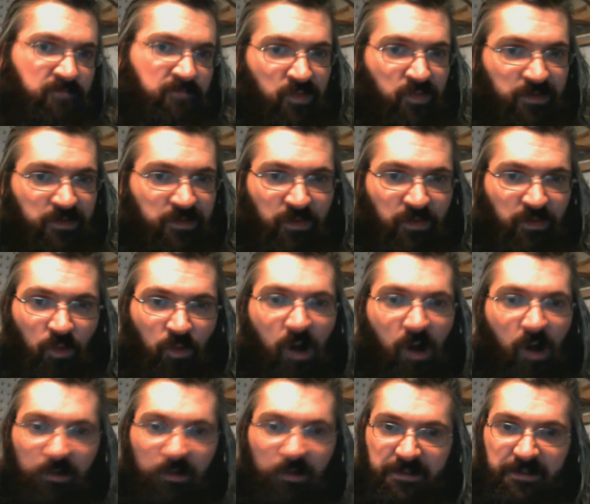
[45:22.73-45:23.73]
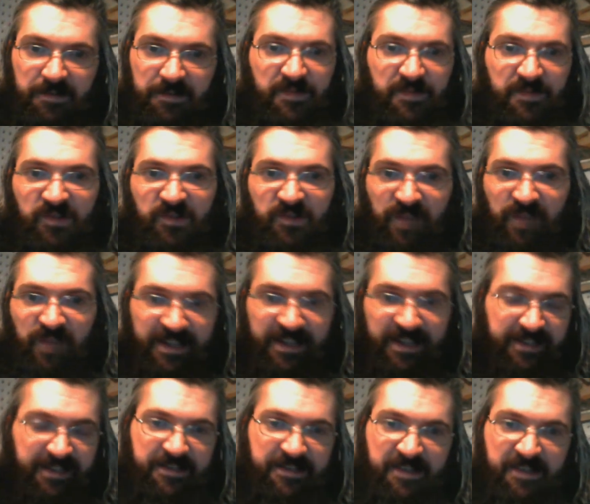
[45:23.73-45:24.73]
put through all the
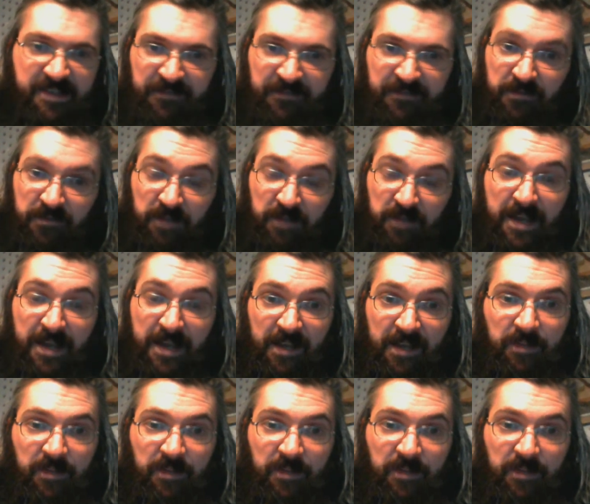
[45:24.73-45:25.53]
screening and stuff you like,